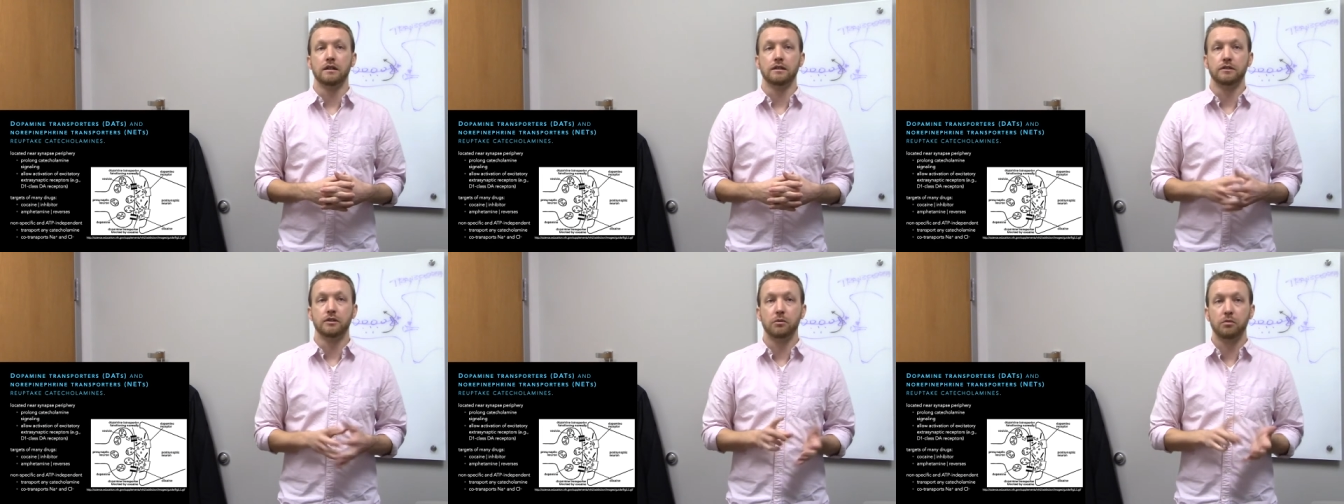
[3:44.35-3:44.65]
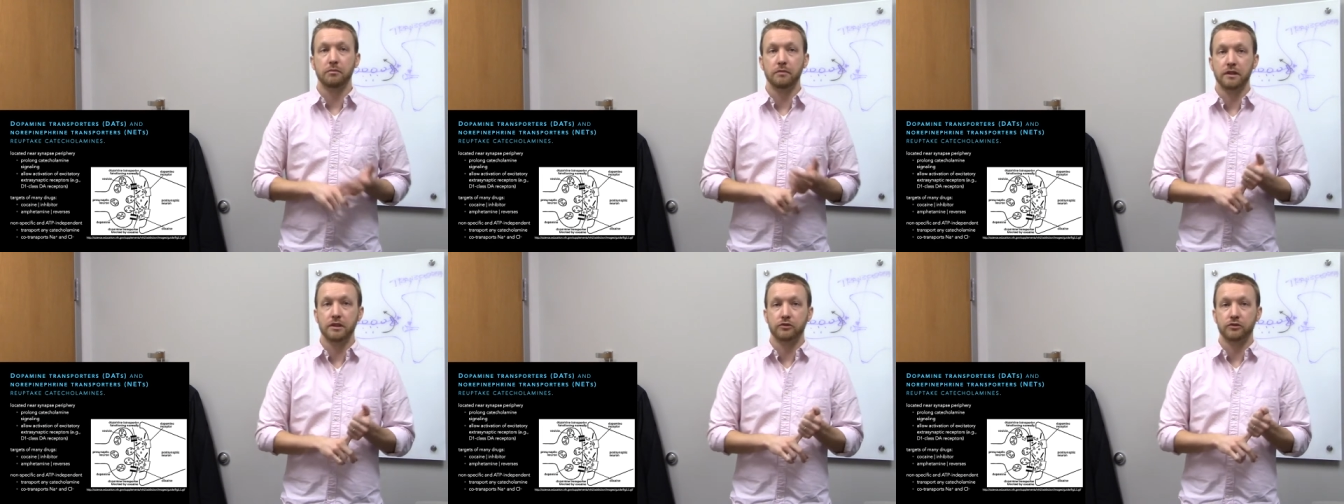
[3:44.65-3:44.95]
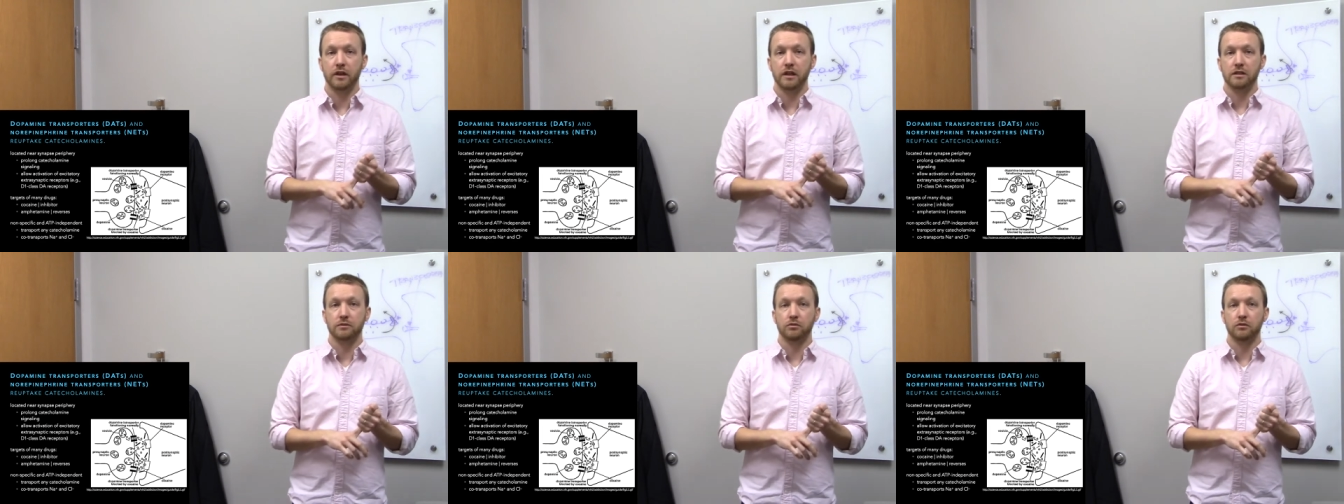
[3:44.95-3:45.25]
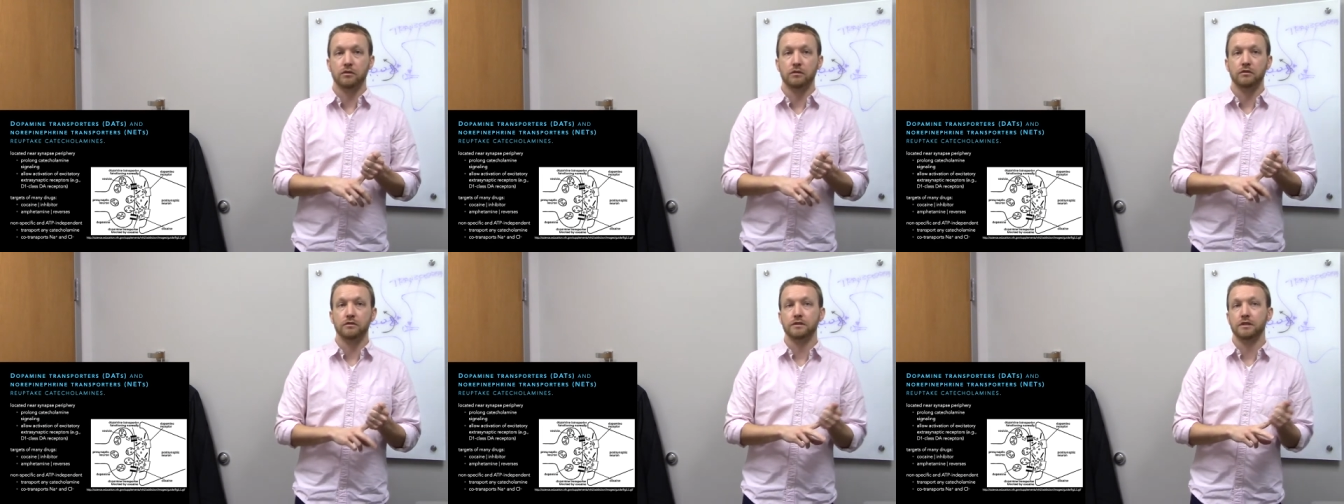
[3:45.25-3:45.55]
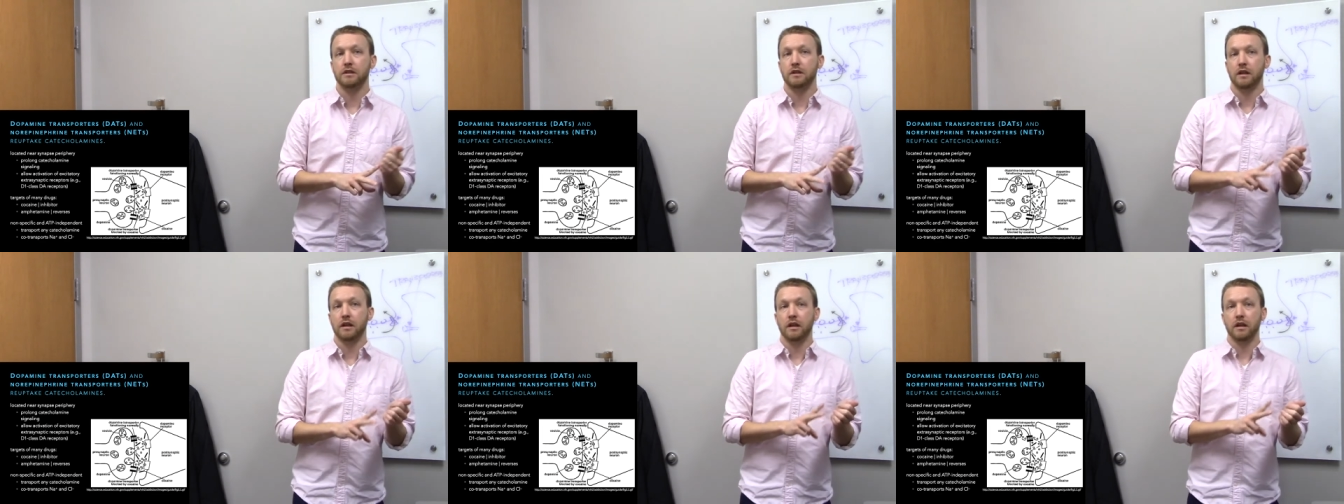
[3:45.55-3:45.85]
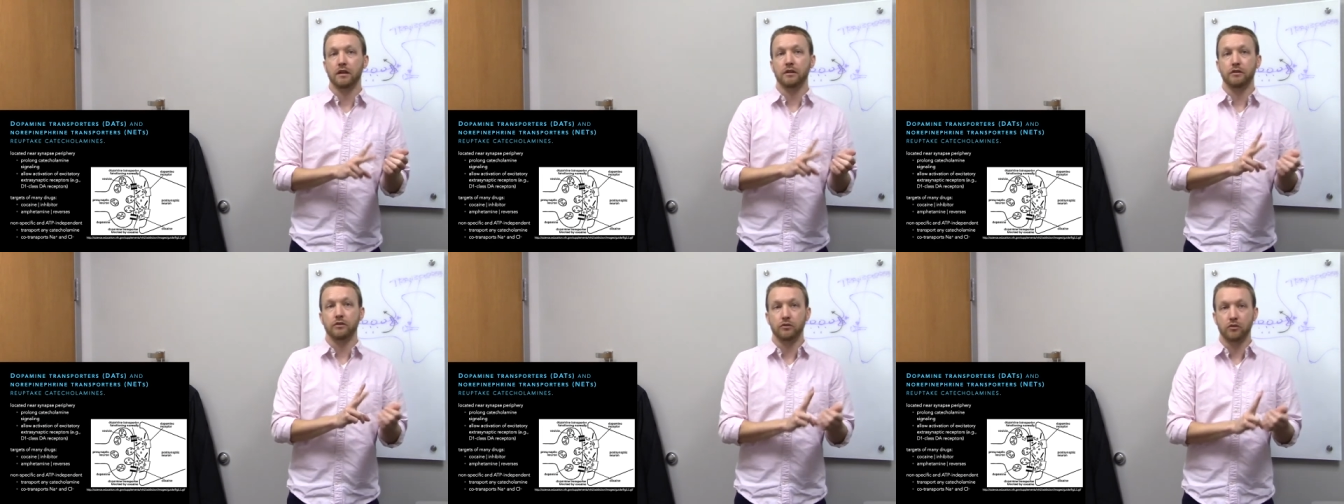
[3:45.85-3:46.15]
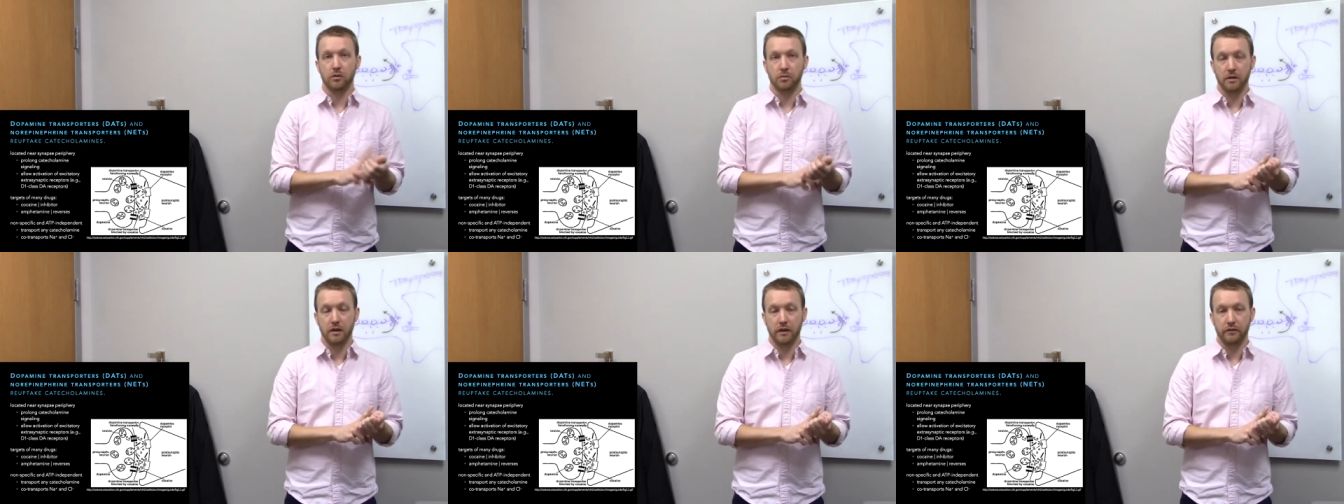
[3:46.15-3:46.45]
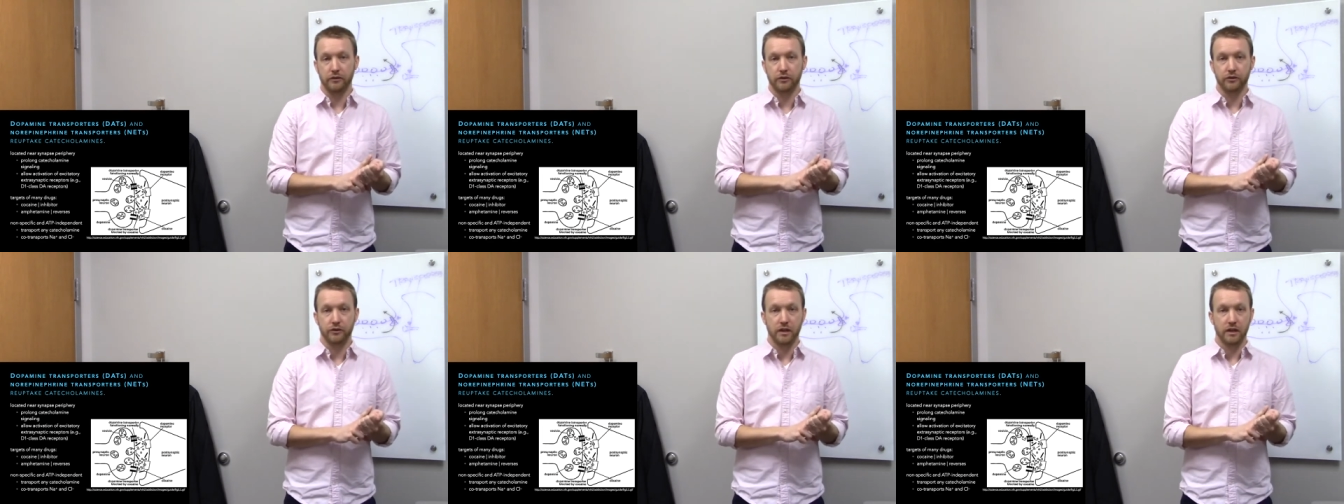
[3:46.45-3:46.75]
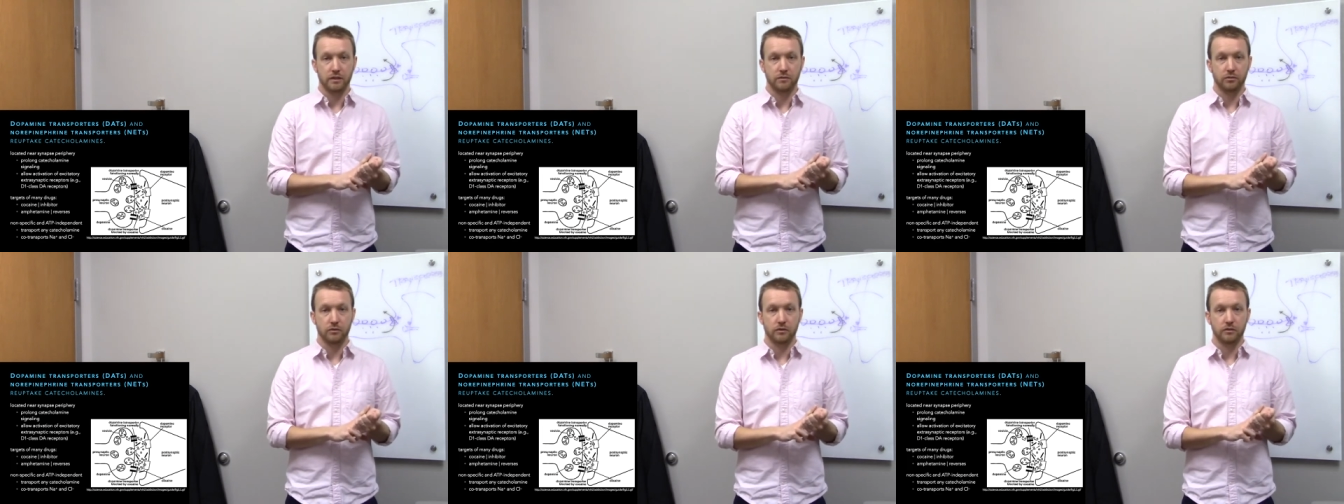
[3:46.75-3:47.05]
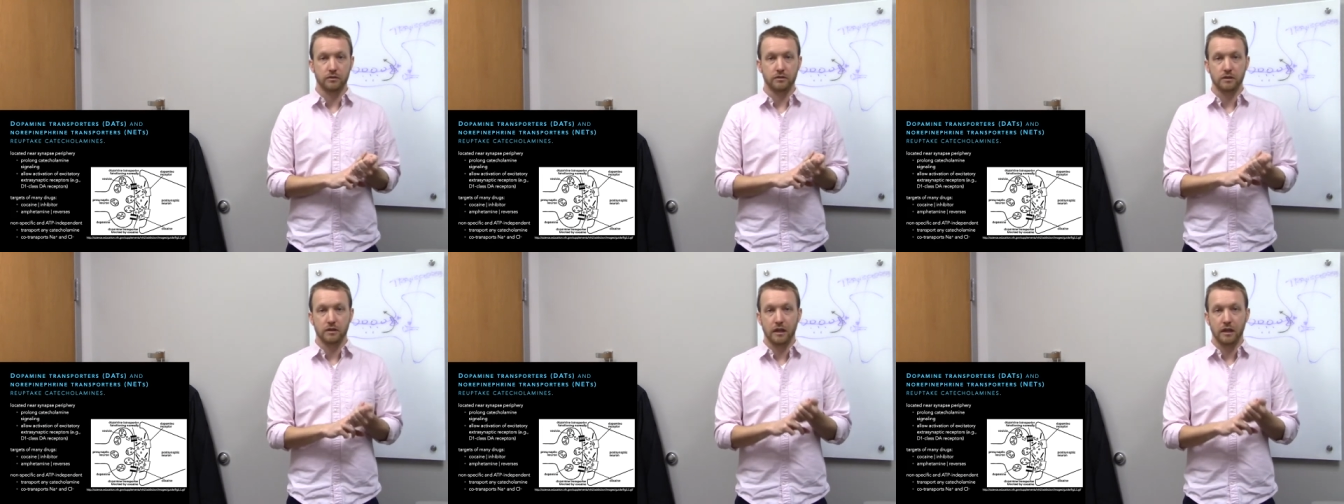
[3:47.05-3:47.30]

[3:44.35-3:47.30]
dopamine transporters and norepinephrine transporters.